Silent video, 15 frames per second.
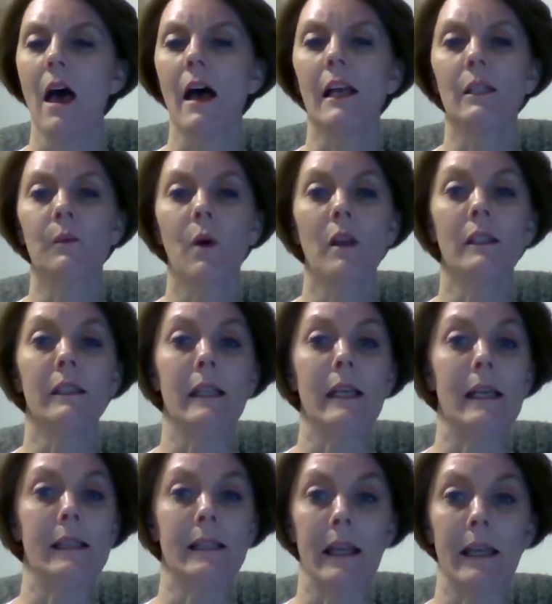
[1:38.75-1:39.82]
as well as the
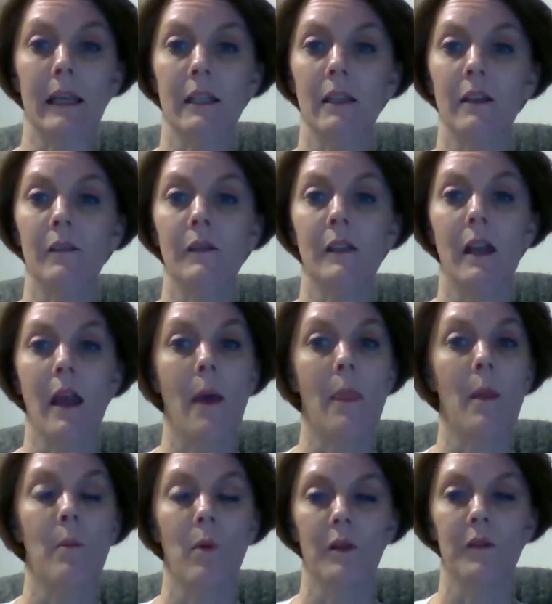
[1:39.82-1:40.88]
executives
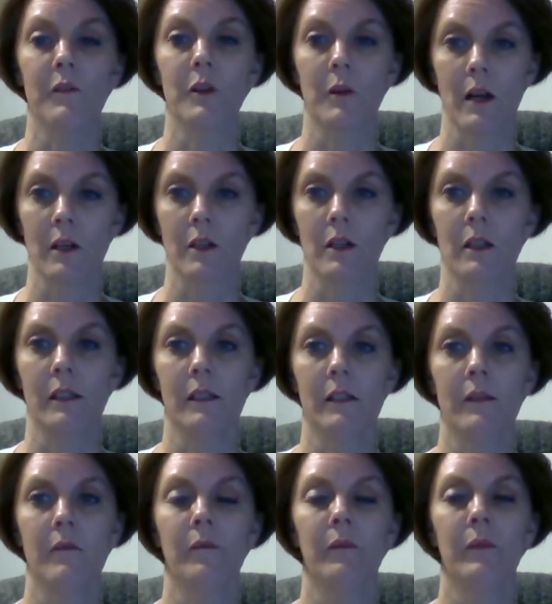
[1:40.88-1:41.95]
and the board of directors.